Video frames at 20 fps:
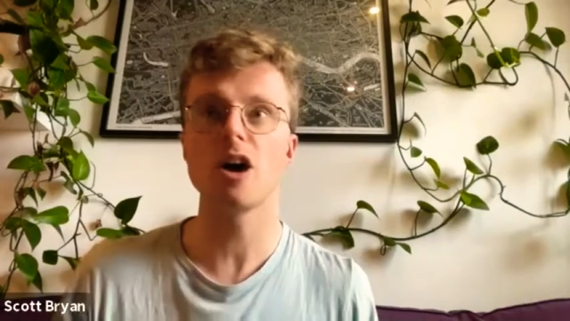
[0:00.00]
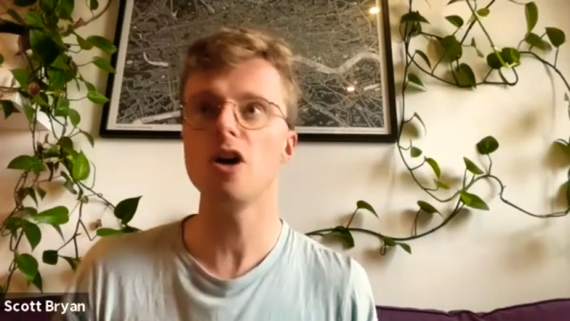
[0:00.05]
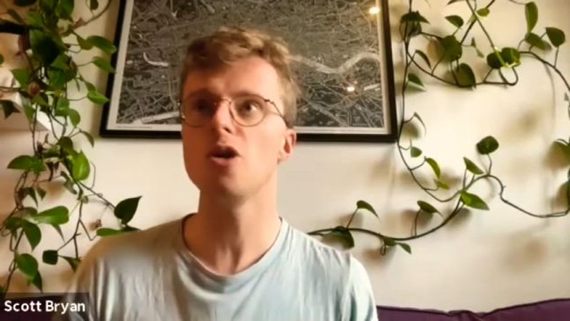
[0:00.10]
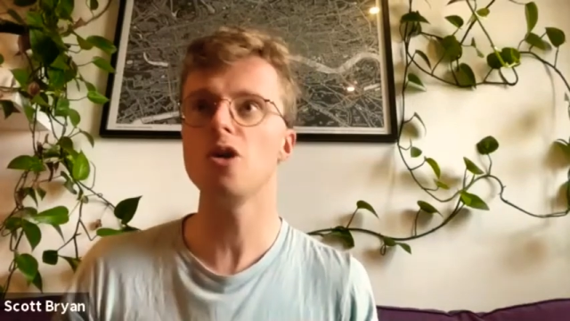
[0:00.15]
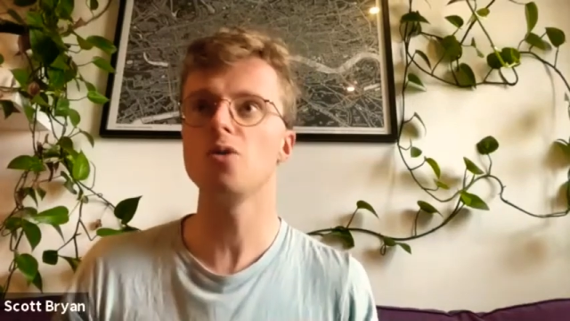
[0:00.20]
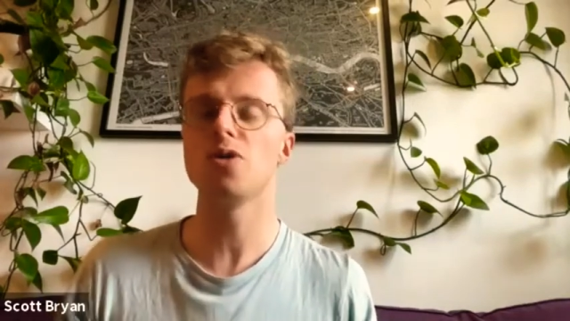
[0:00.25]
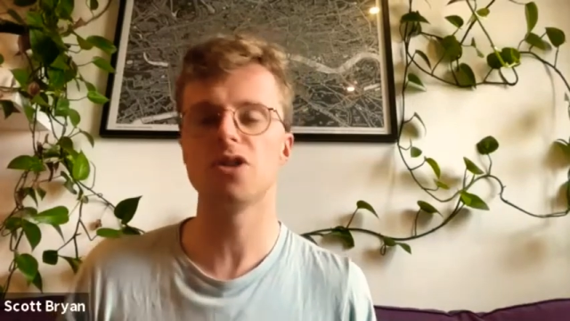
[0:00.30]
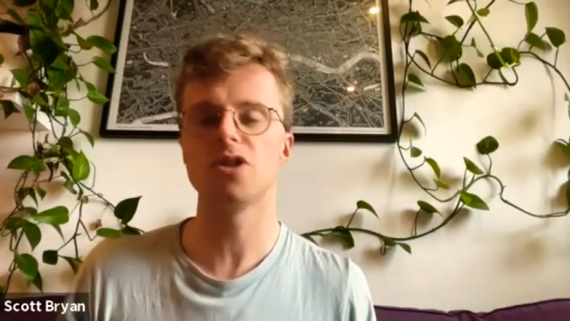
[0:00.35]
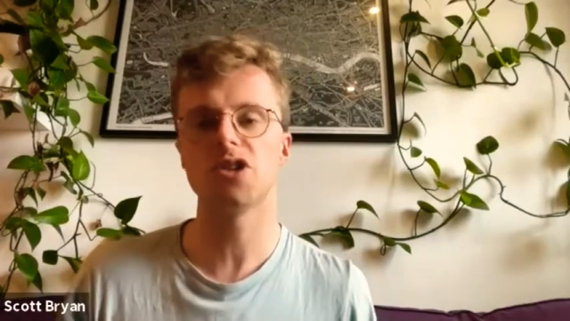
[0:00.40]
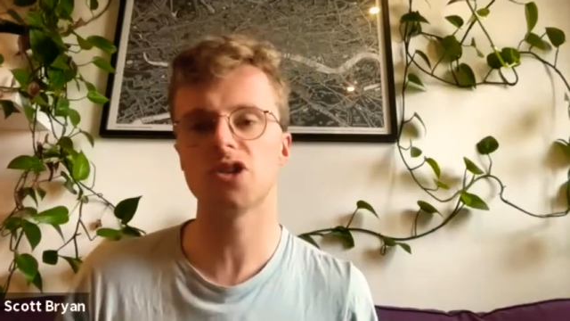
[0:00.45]

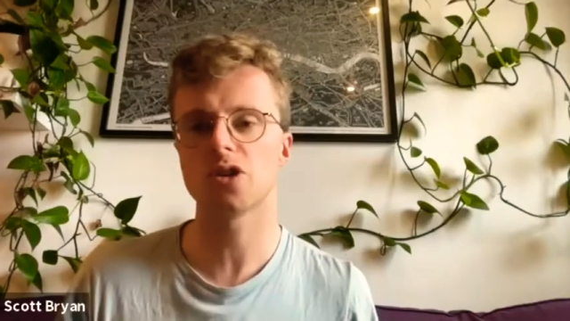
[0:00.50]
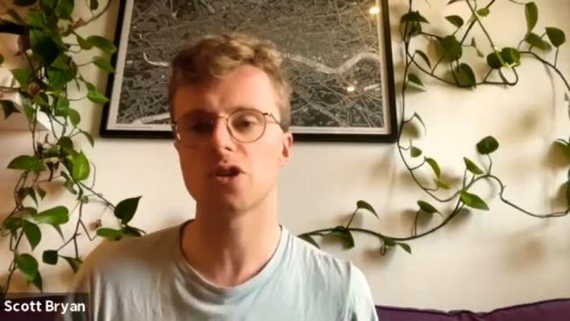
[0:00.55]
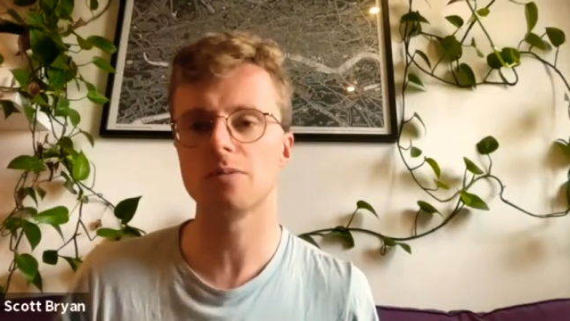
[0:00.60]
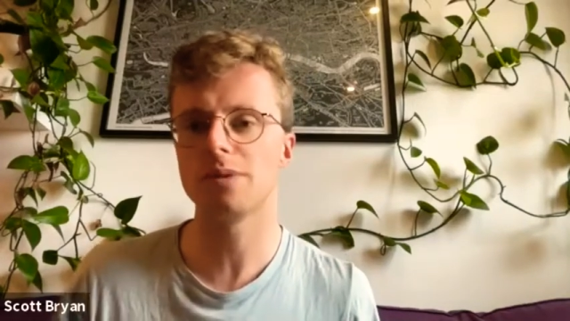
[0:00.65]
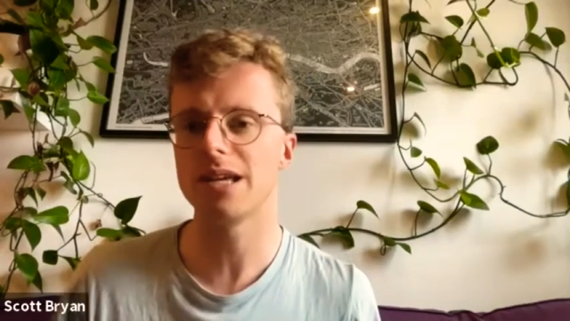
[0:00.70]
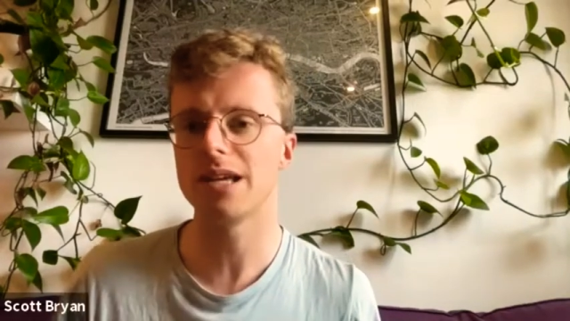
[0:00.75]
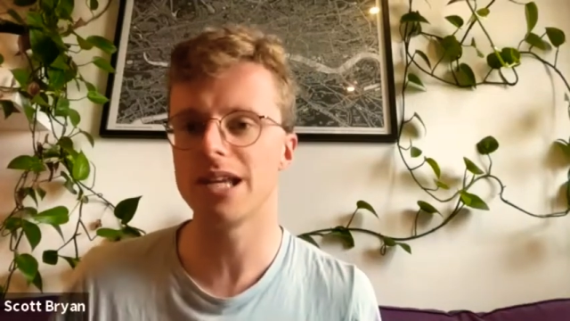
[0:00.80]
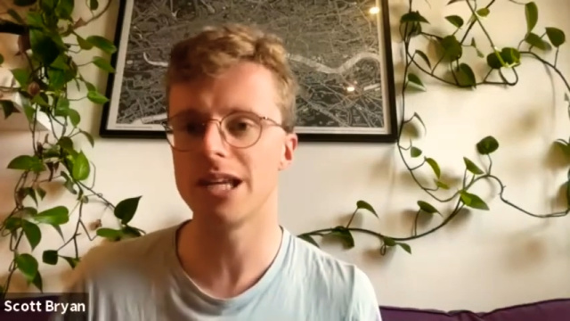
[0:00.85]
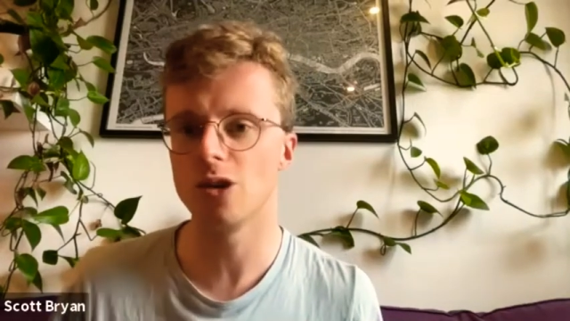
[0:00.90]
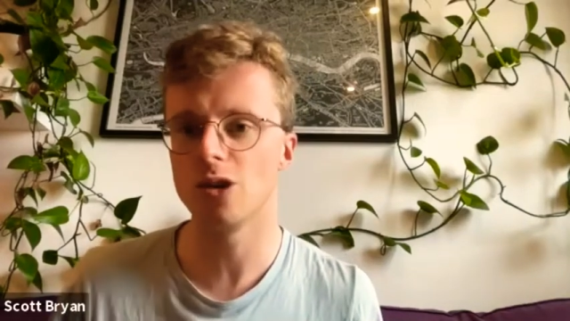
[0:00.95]
oh, this is
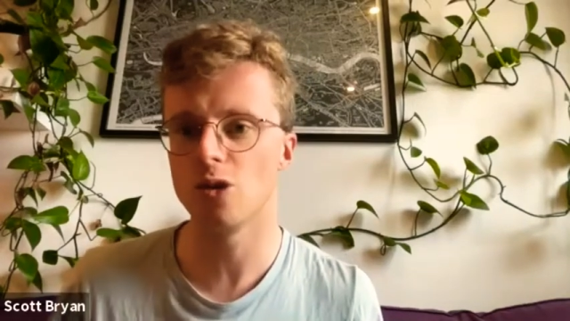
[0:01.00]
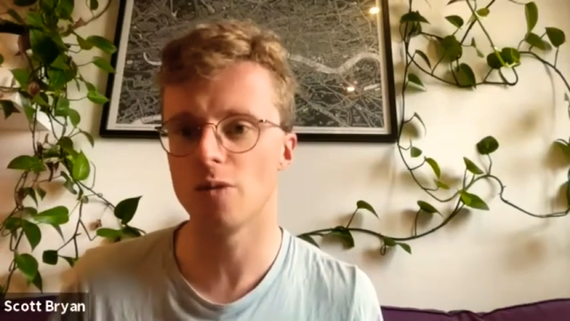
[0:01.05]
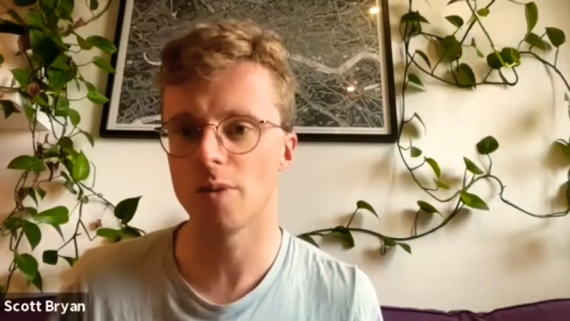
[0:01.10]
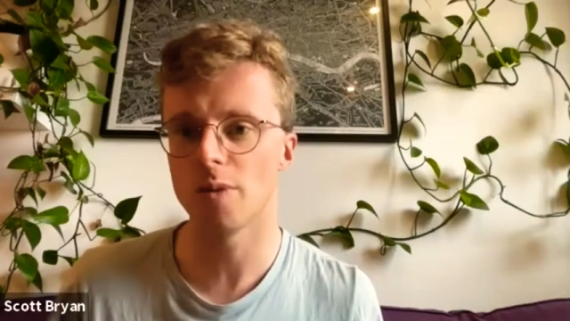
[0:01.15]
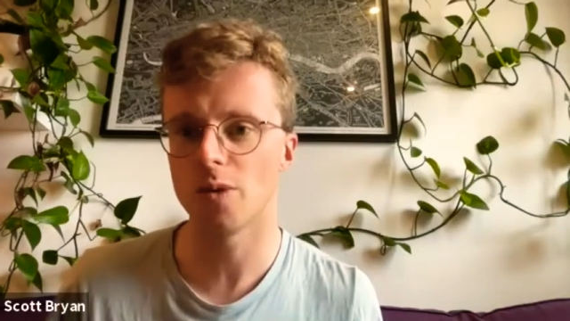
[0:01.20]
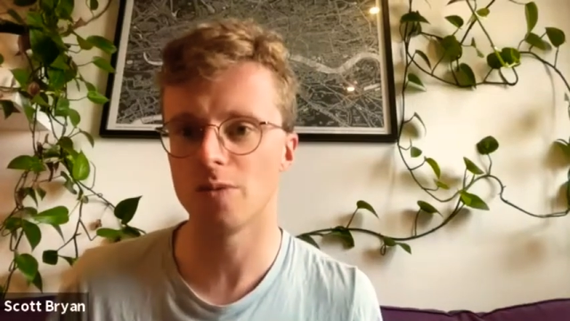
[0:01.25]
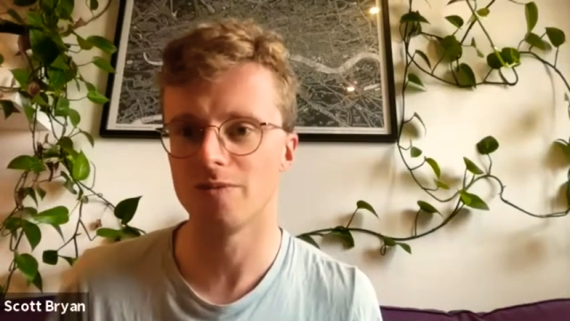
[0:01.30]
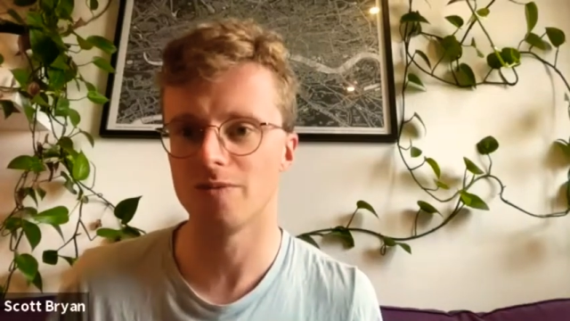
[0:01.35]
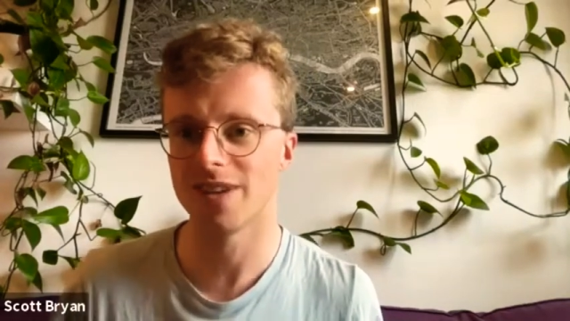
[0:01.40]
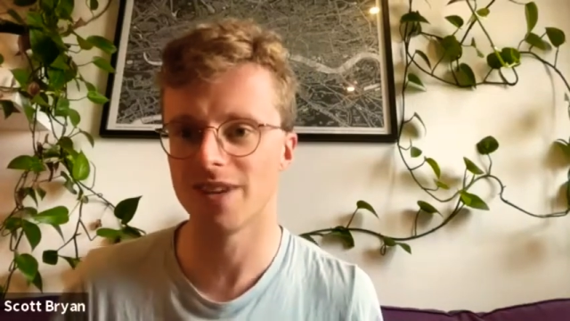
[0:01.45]
completely
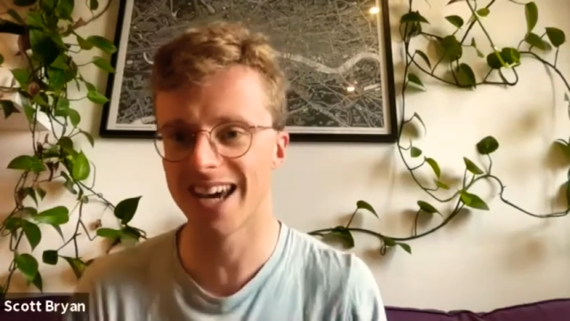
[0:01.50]
normal.